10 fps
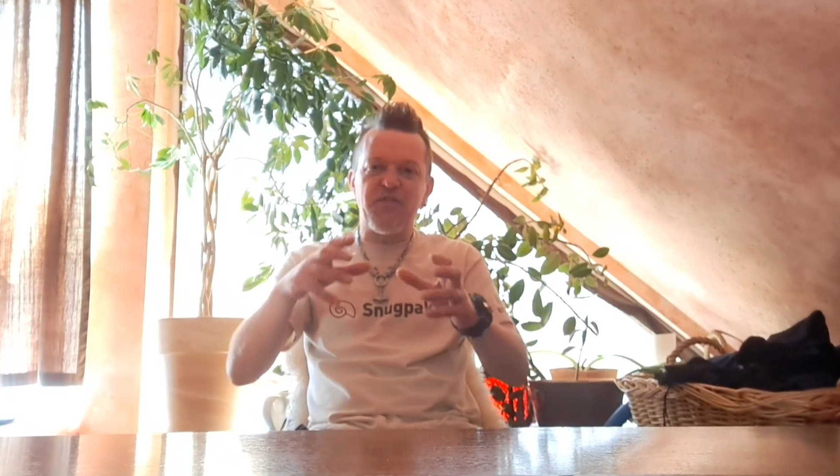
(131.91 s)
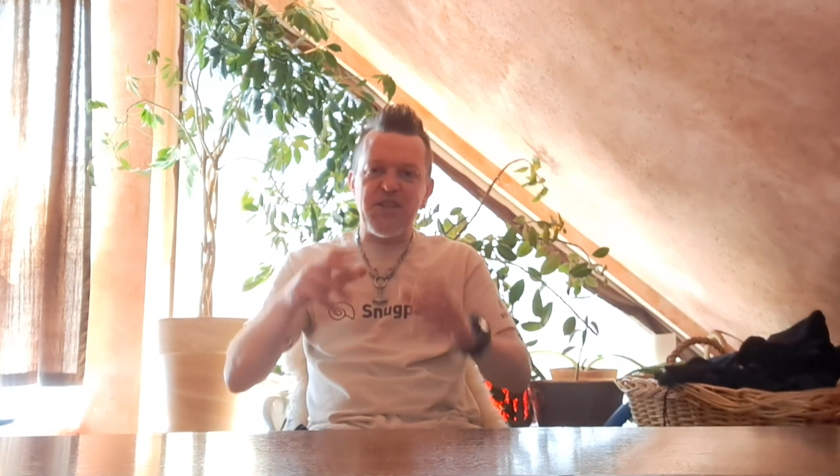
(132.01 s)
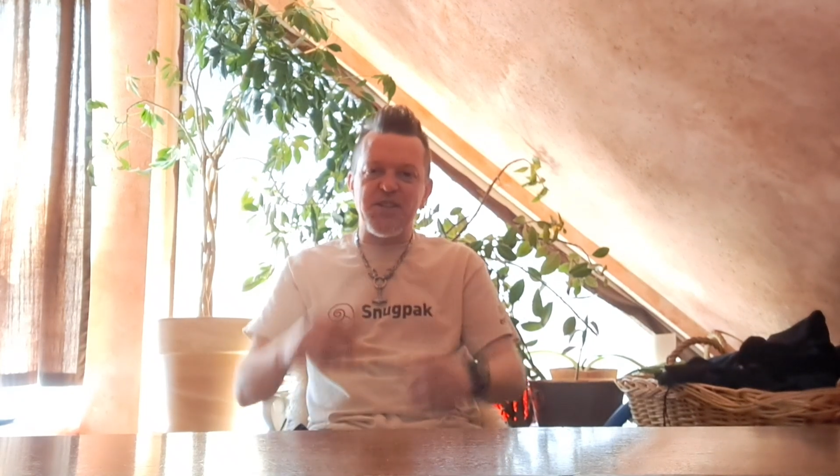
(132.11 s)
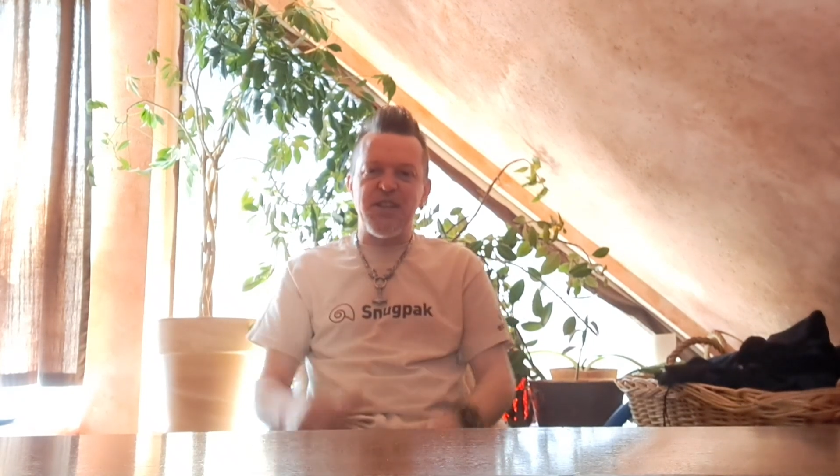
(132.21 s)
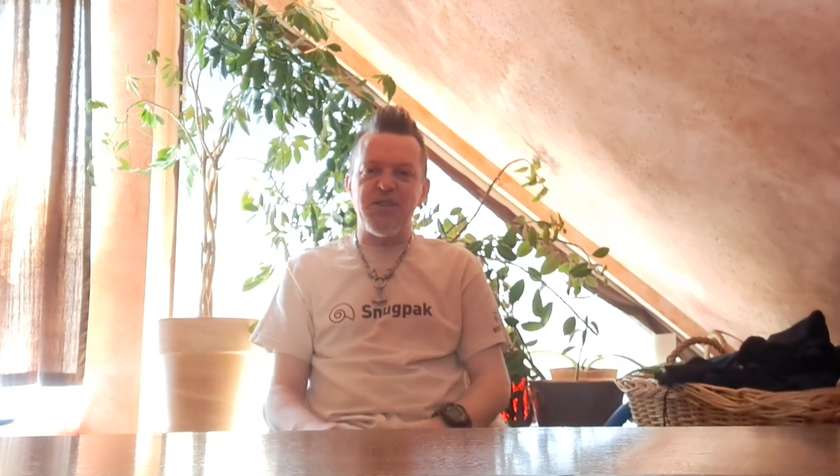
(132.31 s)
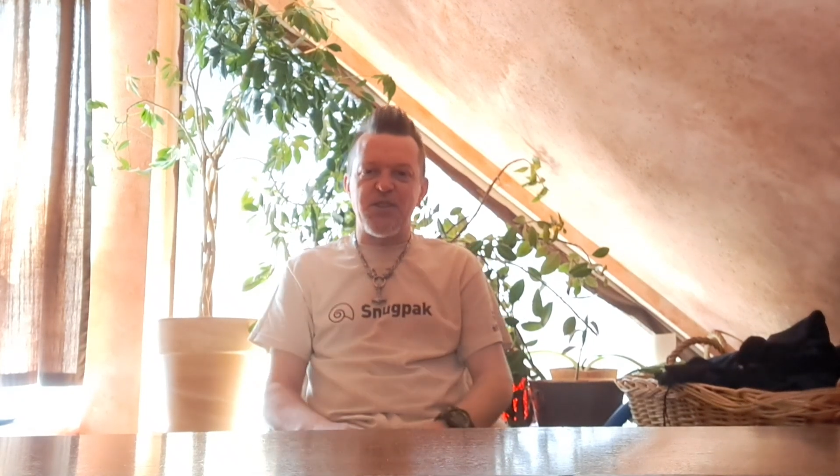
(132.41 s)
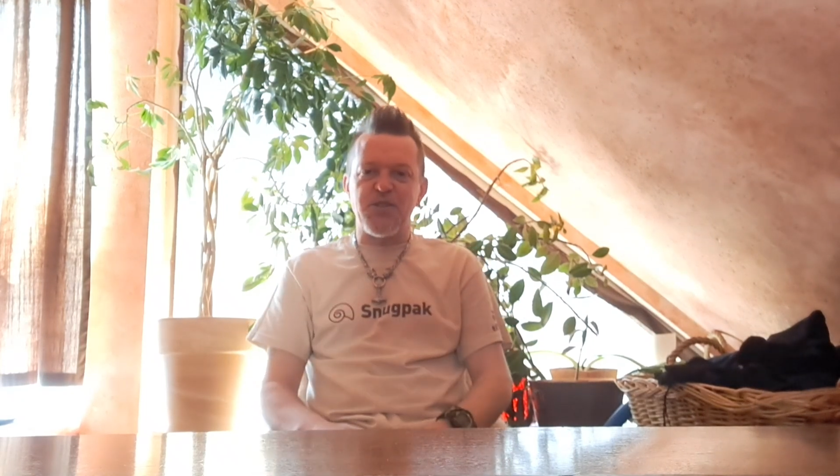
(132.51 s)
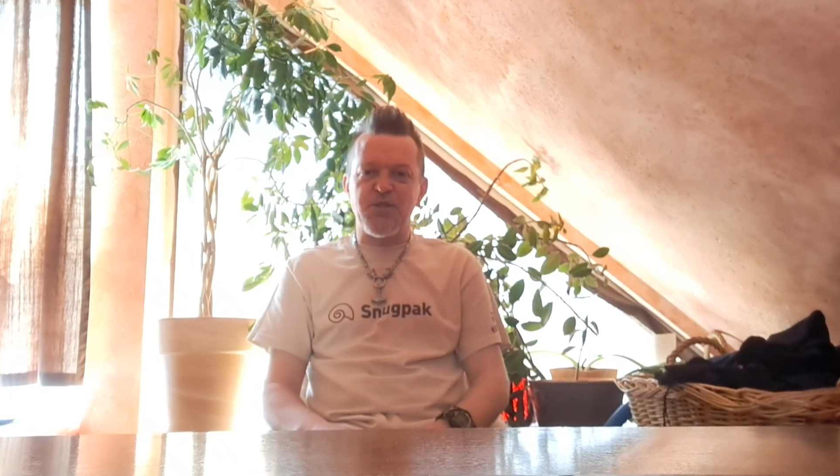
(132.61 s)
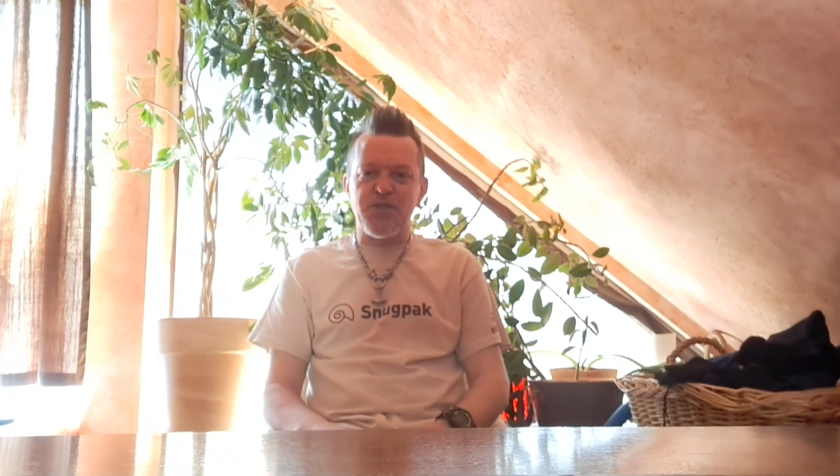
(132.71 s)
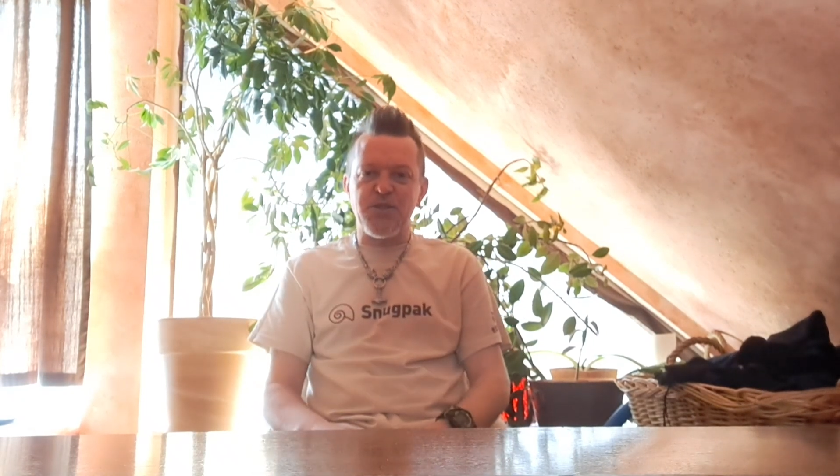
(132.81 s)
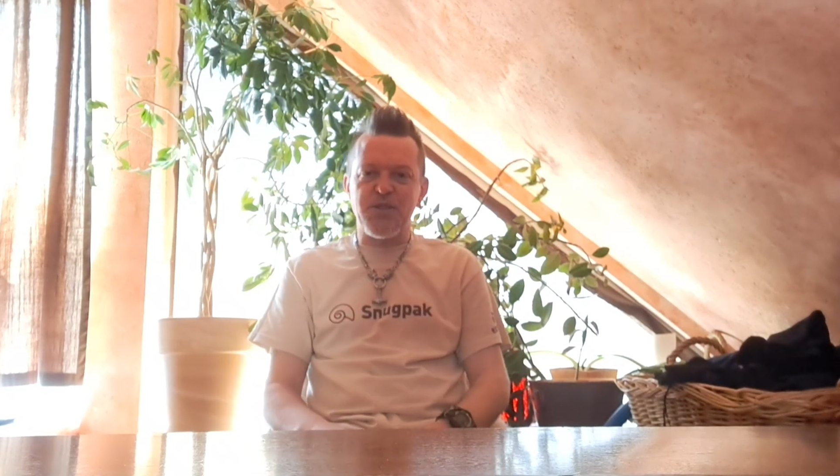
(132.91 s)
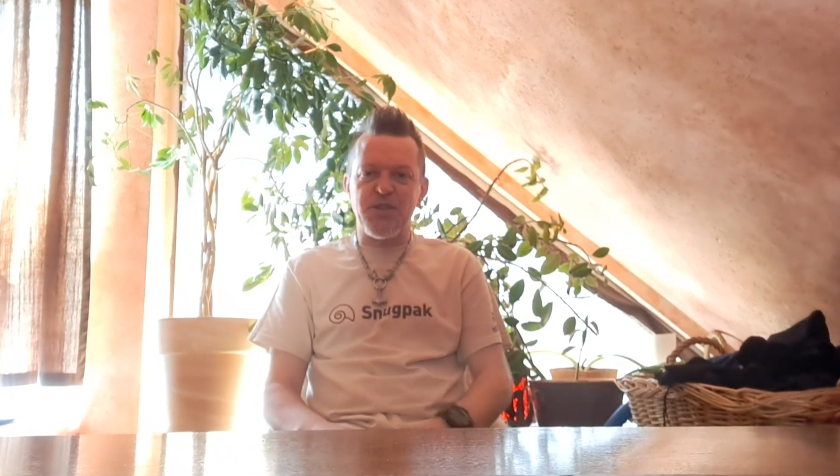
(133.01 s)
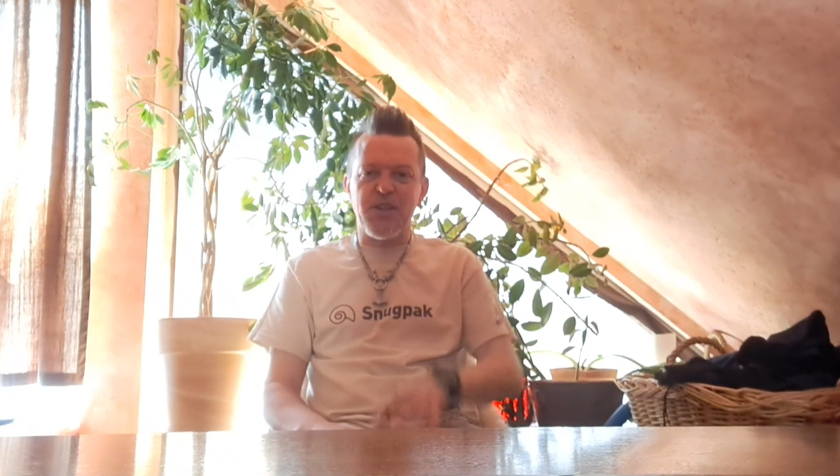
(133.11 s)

the seasons.